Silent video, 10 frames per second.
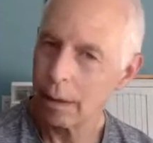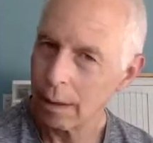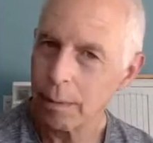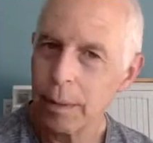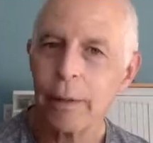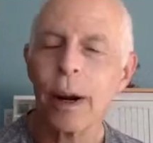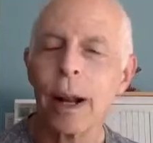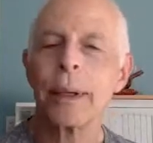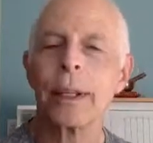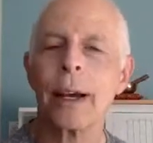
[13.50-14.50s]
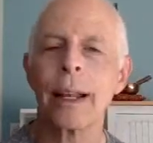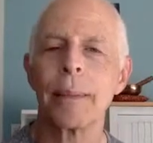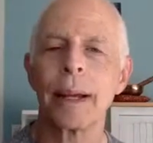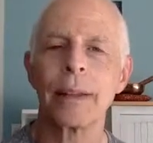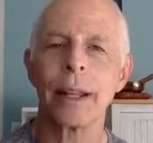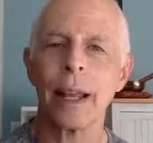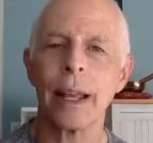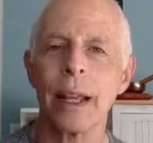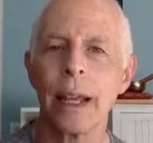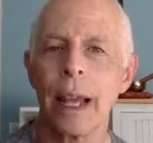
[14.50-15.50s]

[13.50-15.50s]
a little bit of what I'll be talking about today.